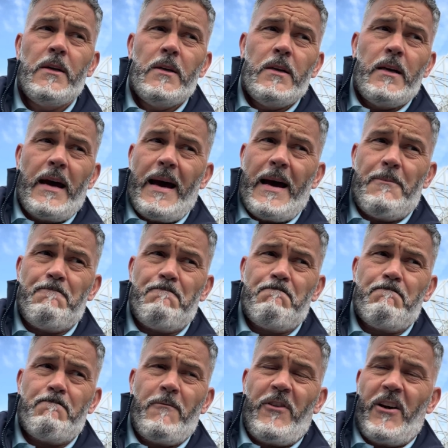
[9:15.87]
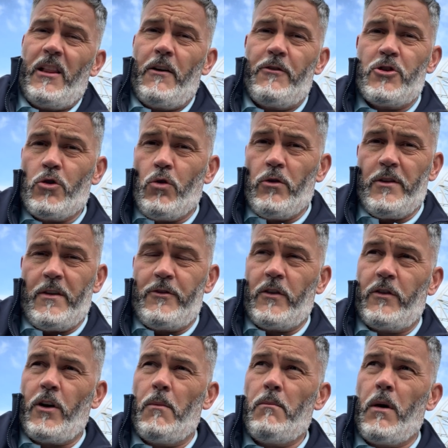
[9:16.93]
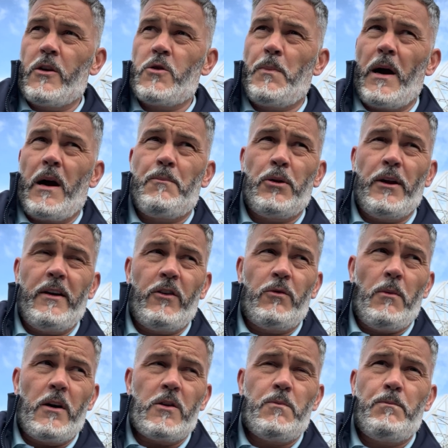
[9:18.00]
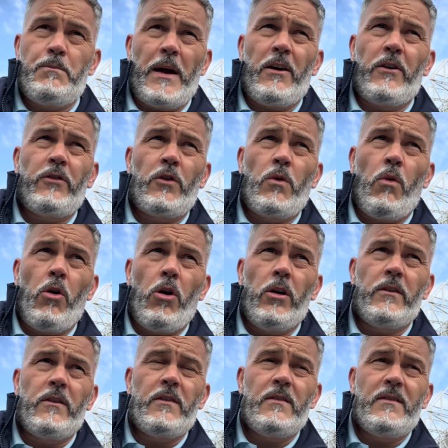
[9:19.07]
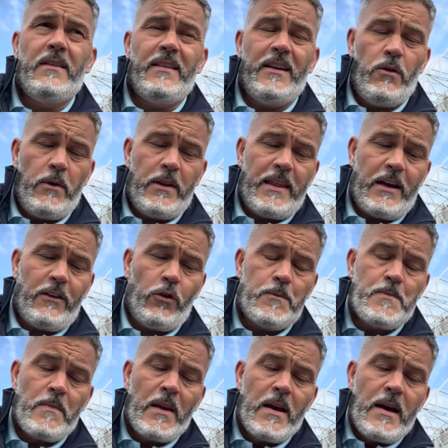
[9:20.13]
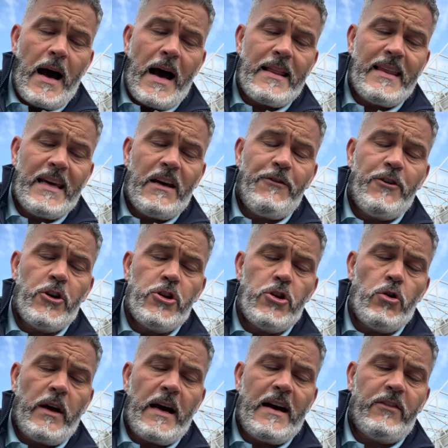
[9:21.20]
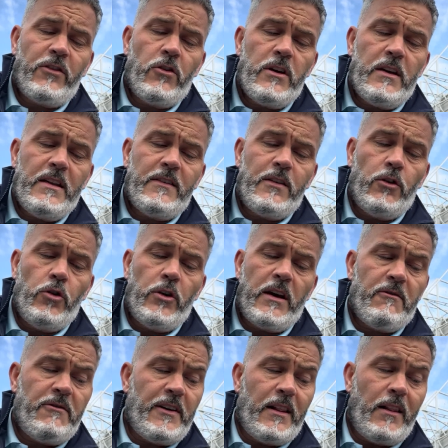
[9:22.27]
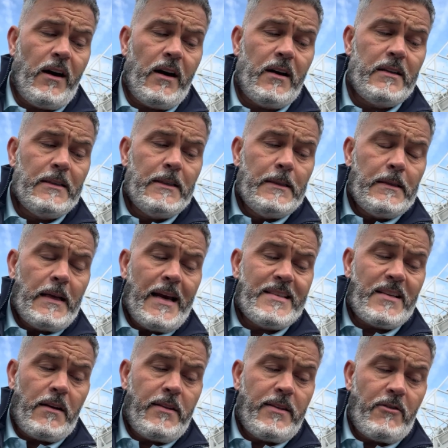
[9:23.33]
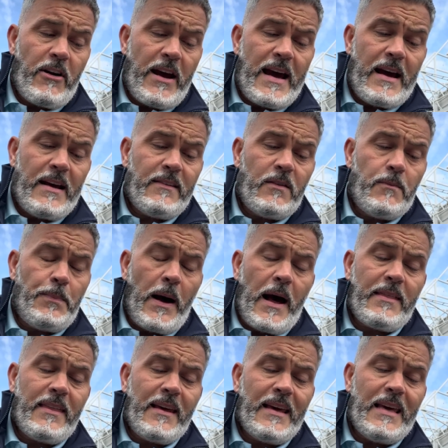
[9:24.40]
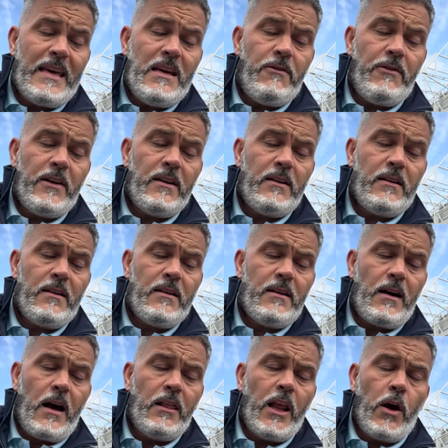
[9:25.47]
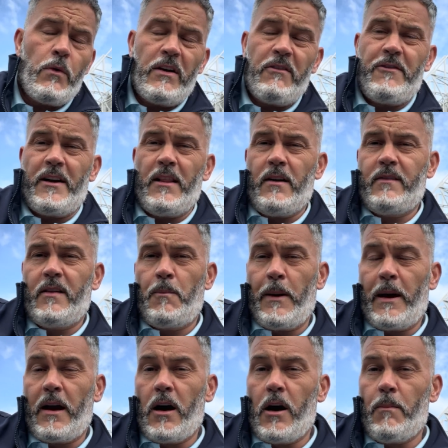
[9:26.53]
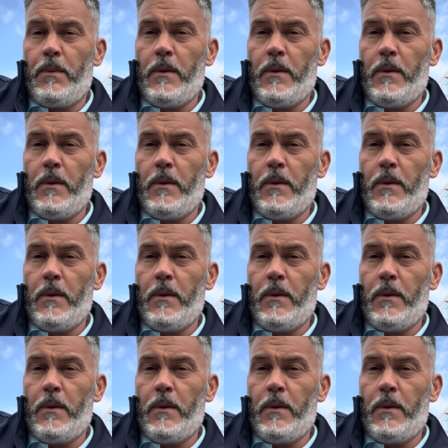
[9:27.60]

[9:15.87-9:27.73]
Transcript: Villa have shown they've just got much better players, much better squad to deal with that. So I think if you're Newcastle, you need to look at Villa as a threat, but I think even allowing Villa to pick up